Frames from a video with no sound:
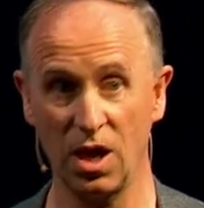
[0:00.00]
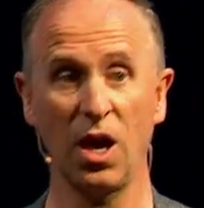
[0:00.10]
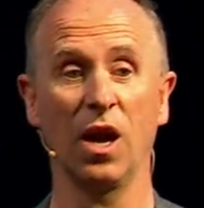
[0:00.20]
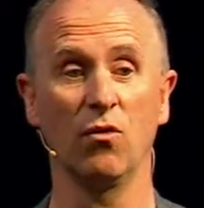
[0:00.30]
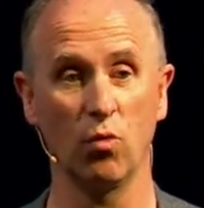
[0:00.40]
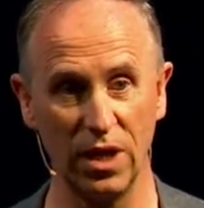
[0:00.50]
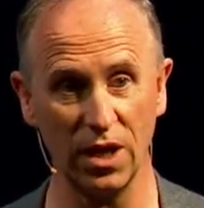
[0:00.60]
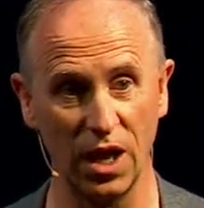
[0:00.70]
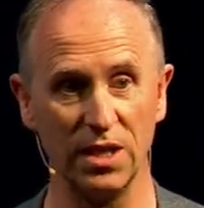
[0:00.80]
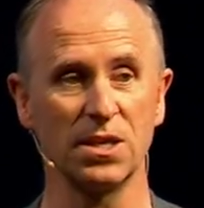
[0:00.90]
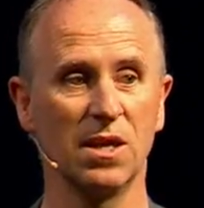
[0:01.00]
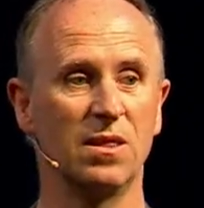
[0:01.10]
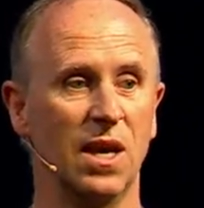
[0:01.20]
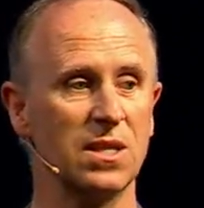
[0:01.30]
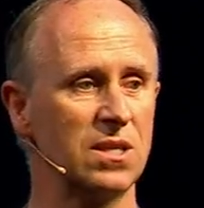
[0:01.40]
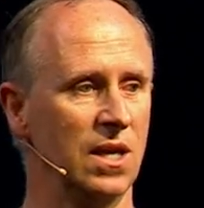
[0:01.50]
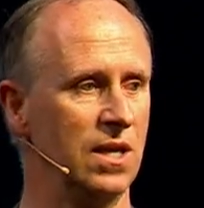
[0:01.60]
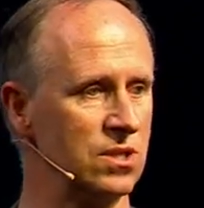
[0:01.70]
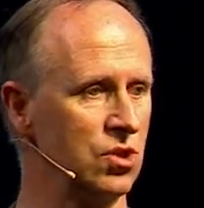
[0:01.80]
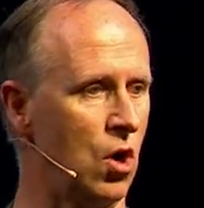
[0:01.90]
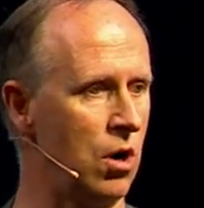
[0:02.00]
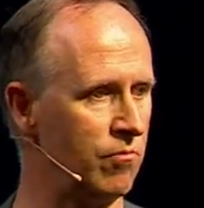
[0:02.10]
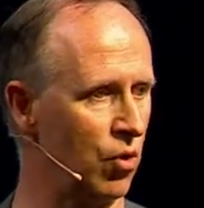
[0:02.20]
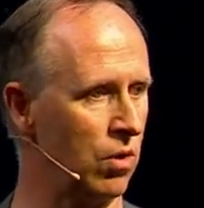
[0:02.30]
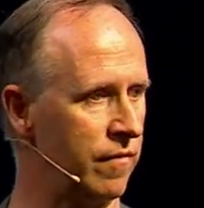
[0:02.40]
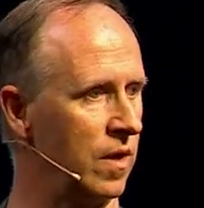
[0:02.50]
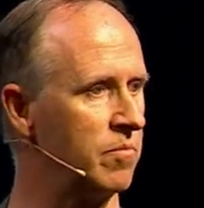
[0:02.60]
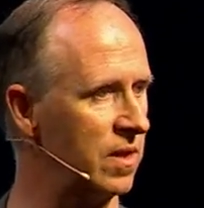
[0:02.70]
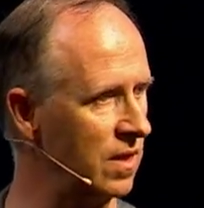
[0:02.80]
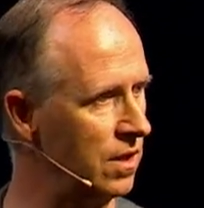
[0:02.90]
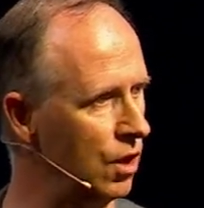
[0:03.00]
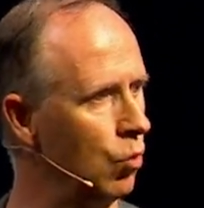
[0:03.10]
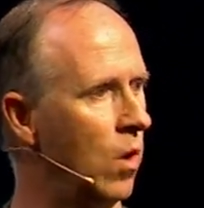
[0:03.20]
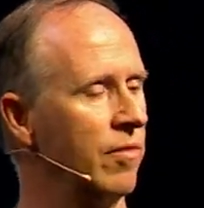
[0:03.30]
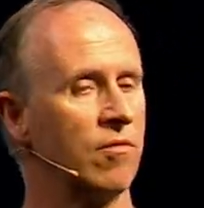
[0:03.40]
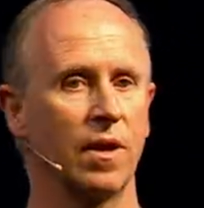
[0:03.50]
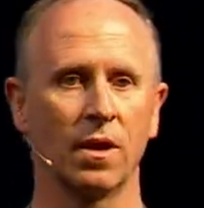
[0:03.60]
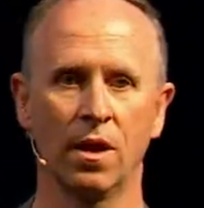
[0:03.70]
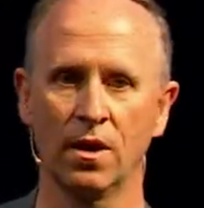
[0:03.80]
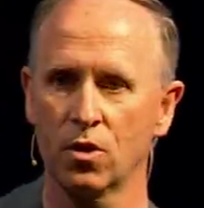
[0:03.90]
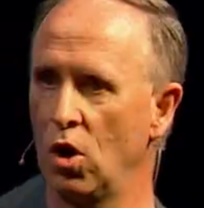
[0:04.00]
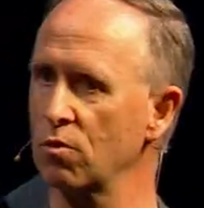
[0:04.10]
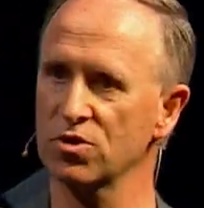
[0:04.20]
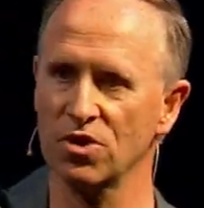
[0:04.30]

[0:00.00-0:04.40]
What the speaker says: and realize this is not perfect. But they knew one thing: God was